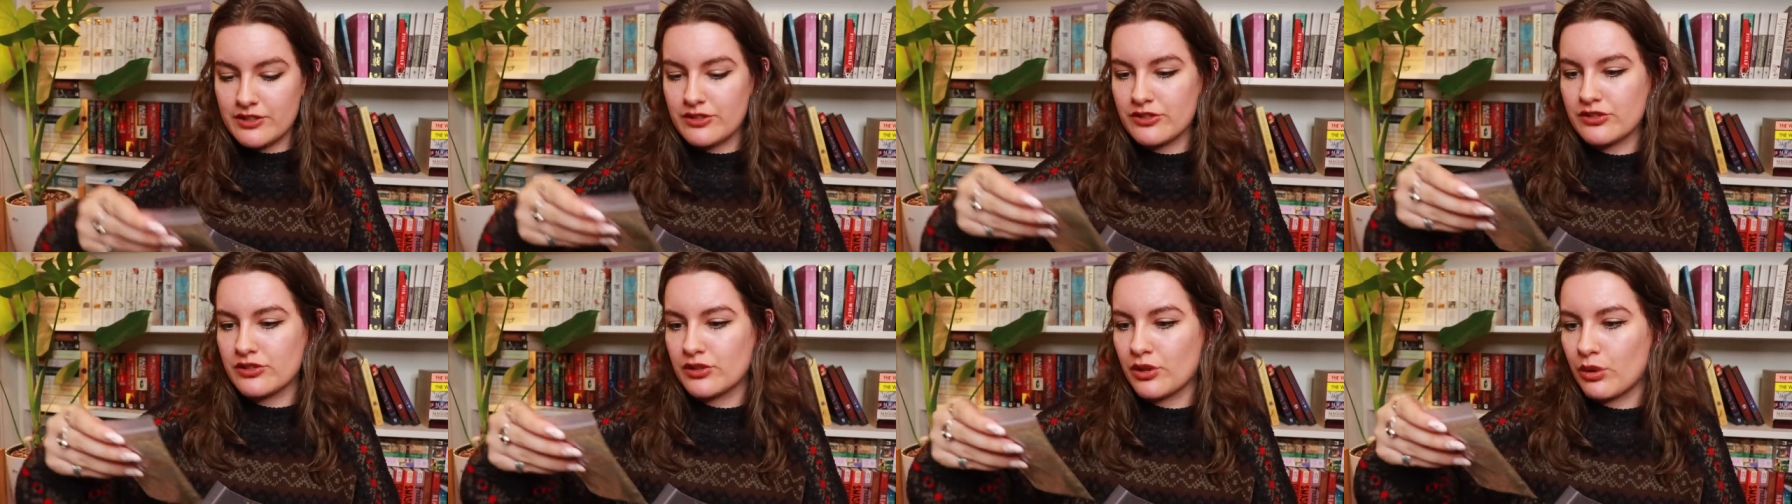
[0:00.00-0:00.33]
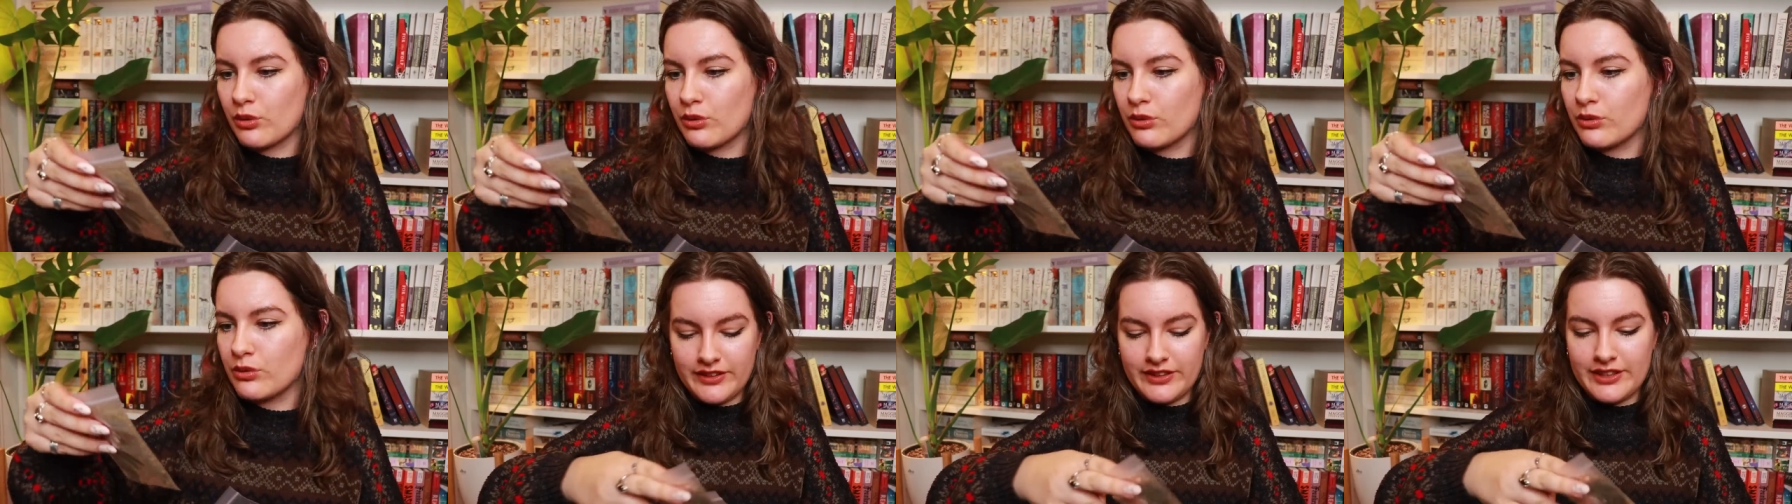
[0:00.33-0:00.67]

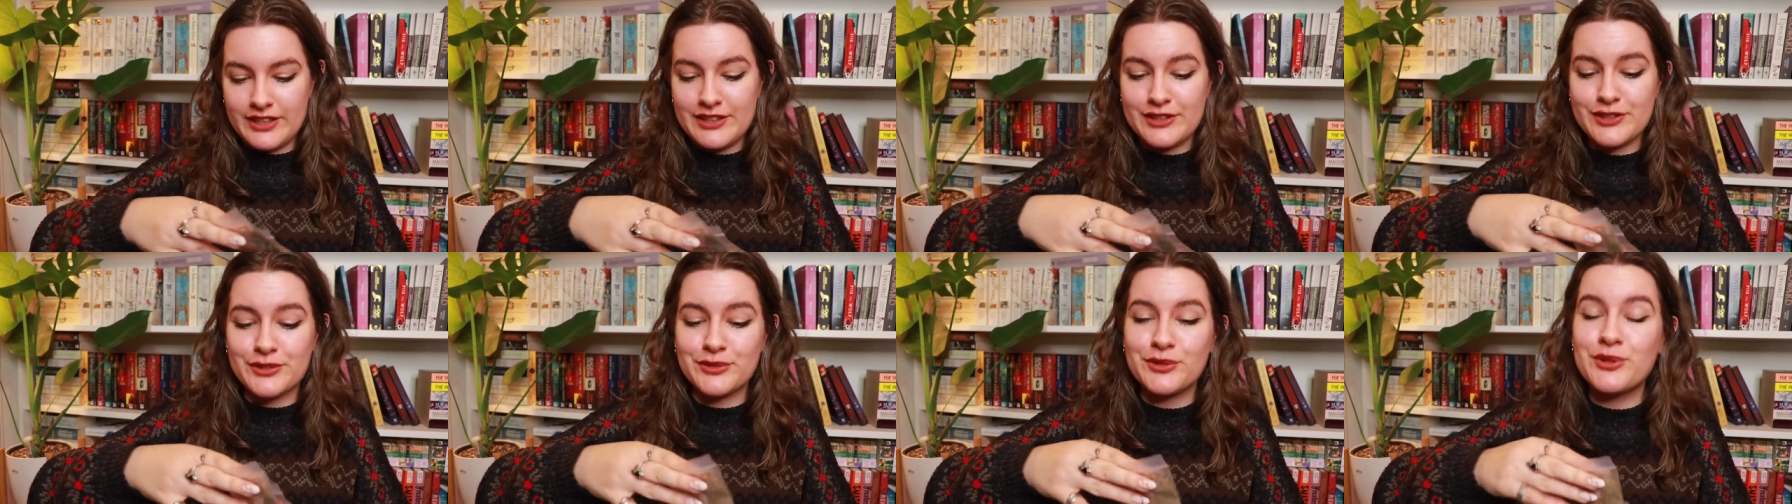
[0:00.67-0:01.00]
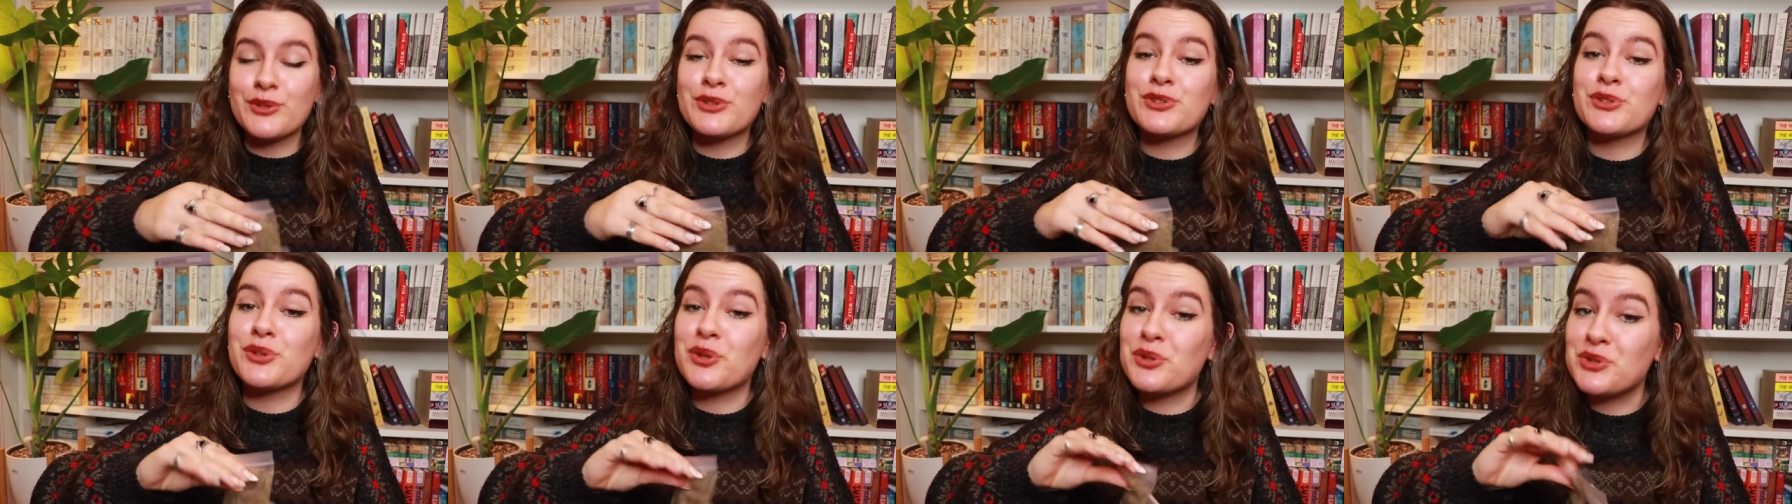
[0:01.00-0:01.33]
So these are
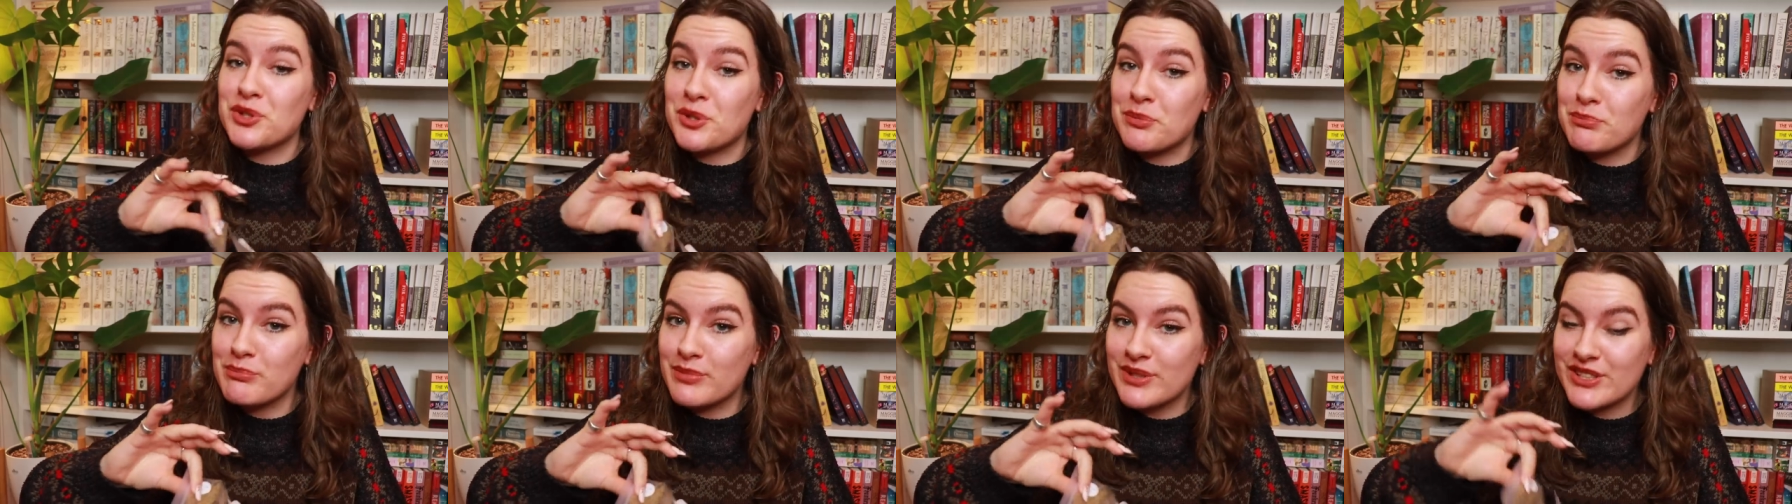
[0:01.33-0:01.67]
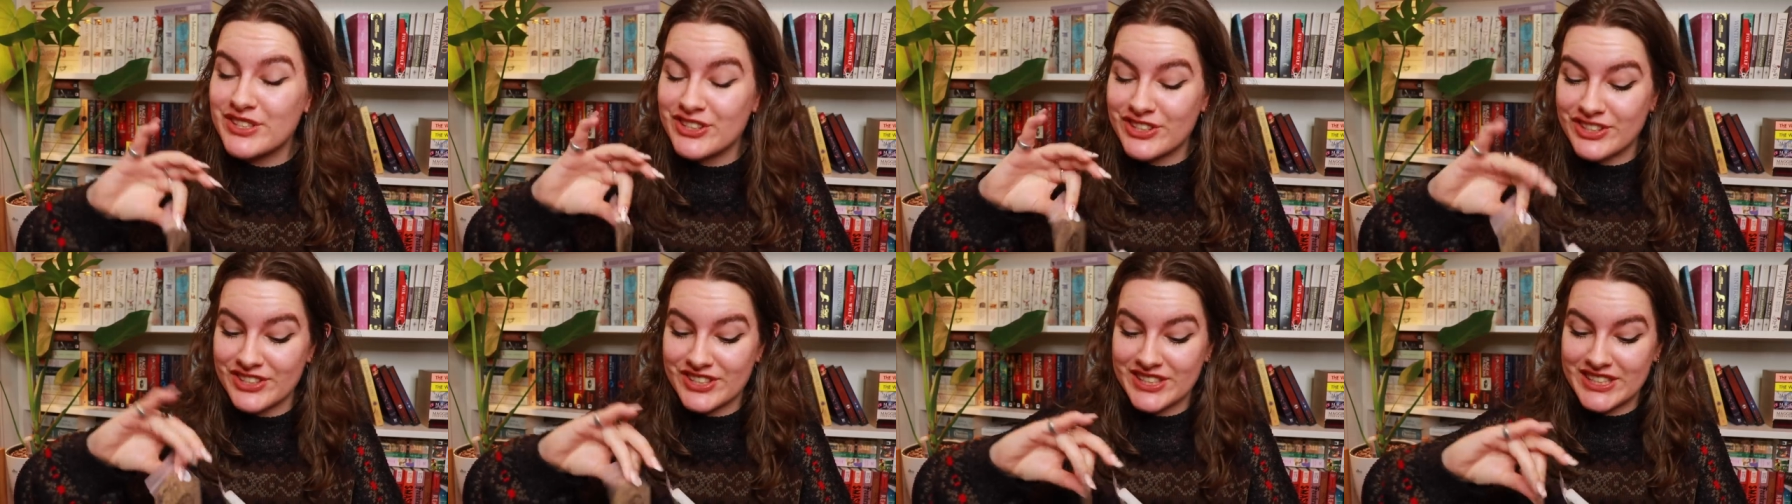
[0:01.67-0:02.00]
also
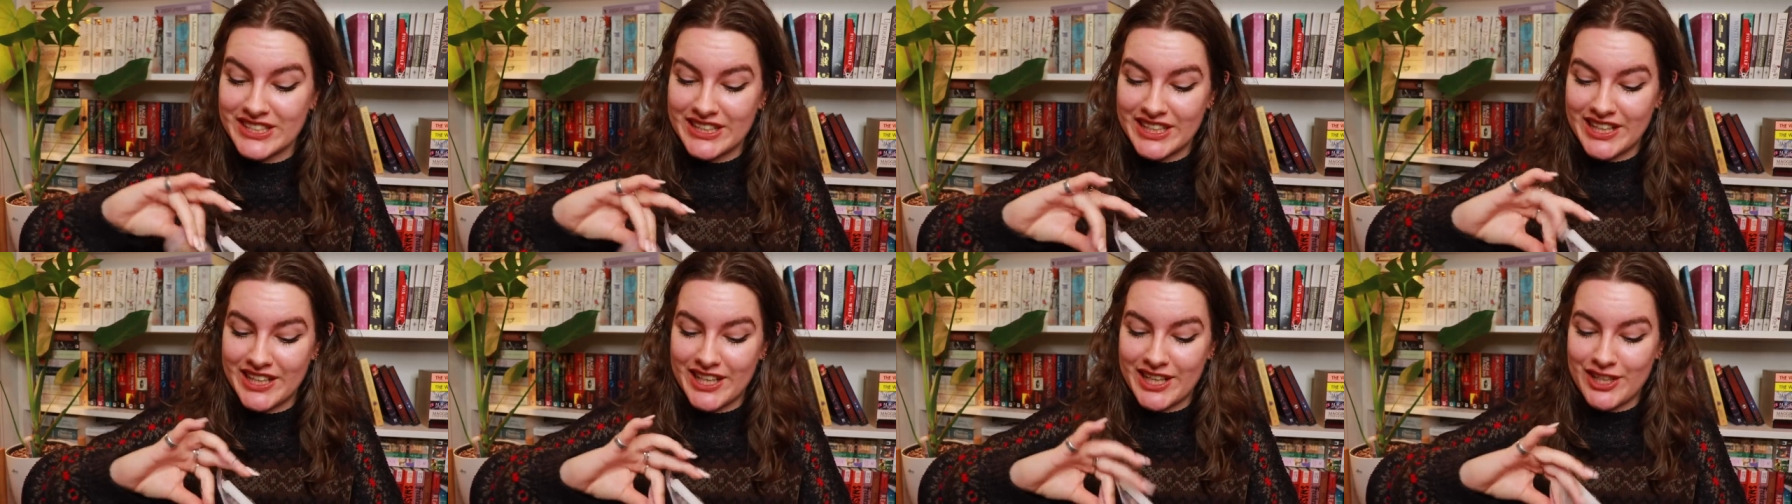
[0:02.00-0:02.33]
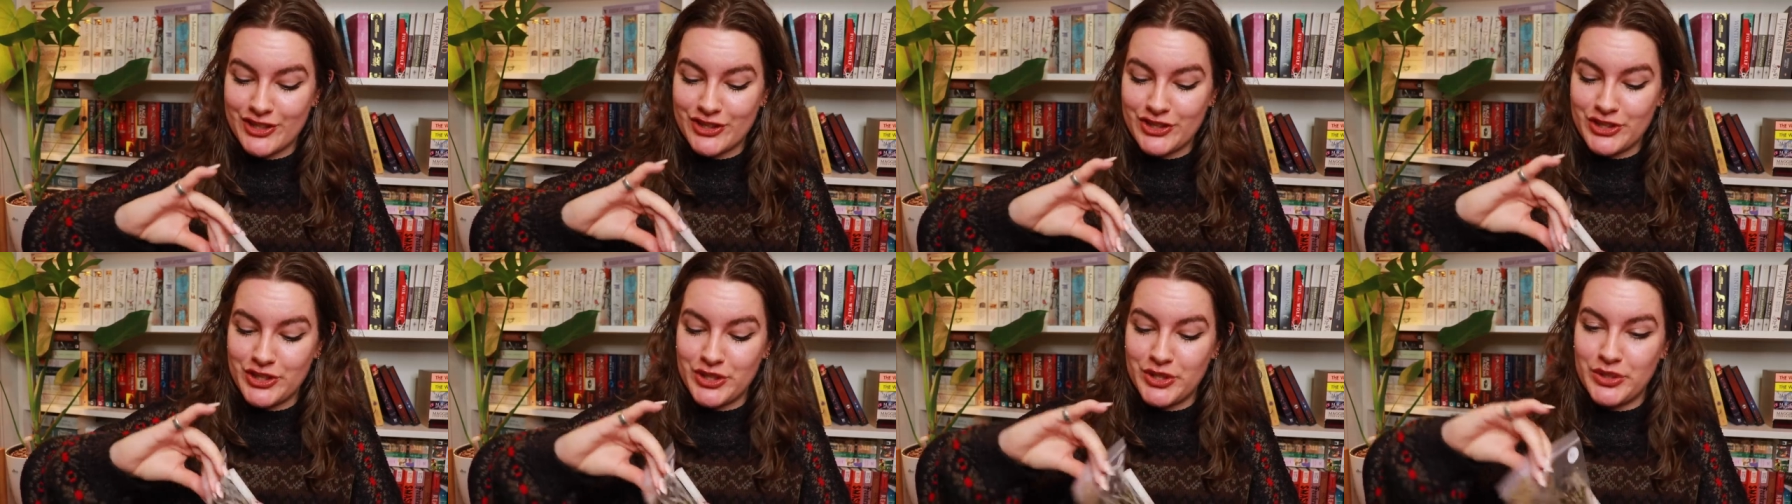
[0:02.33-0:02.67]
numbered just in
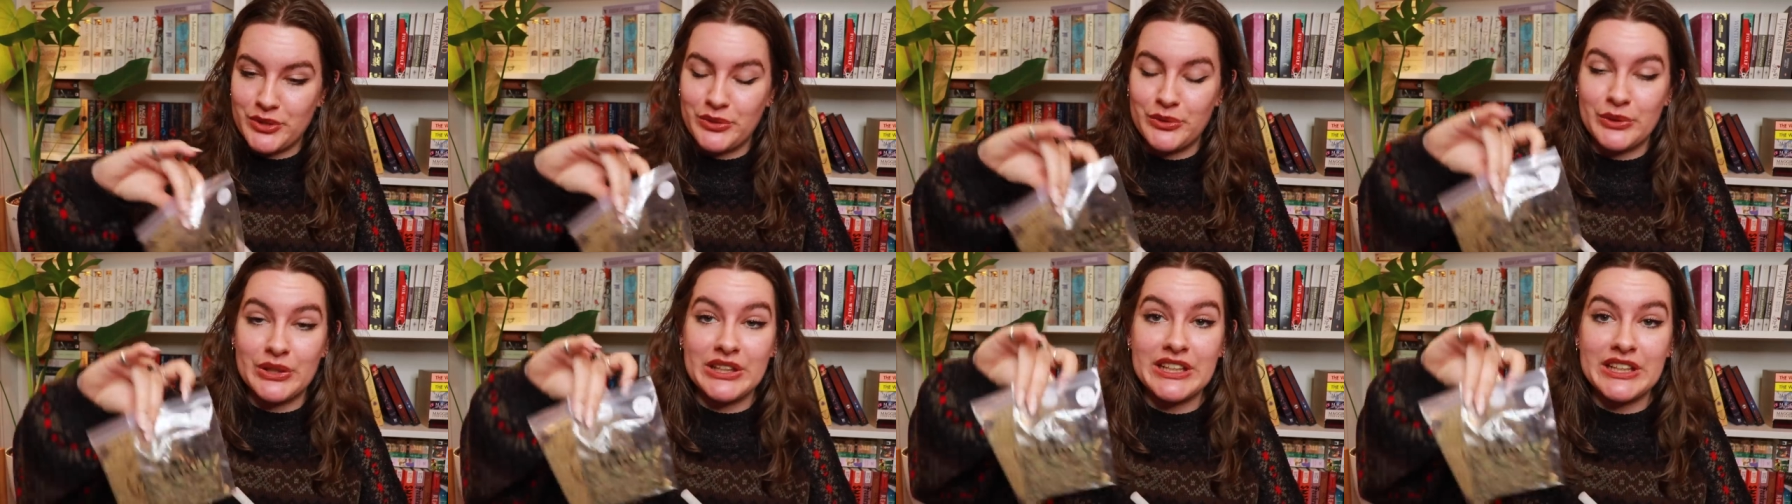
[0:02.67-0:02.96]
case you